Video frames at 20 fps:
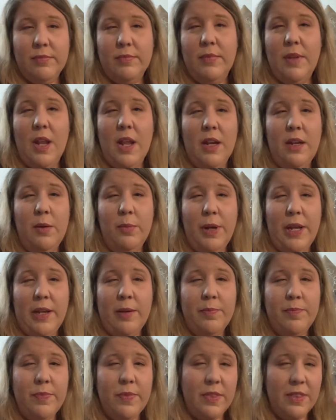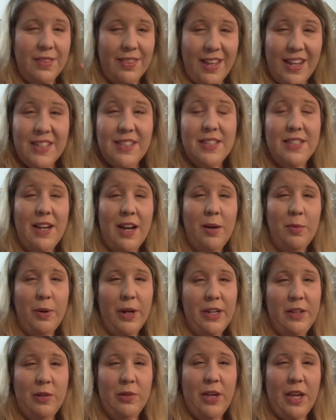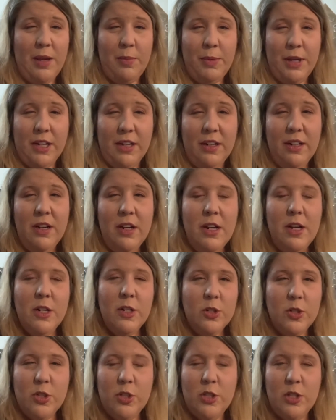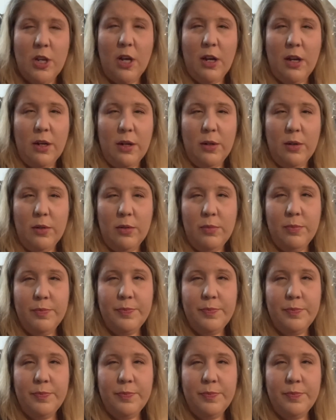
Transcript: anyway, that's not why you came here. So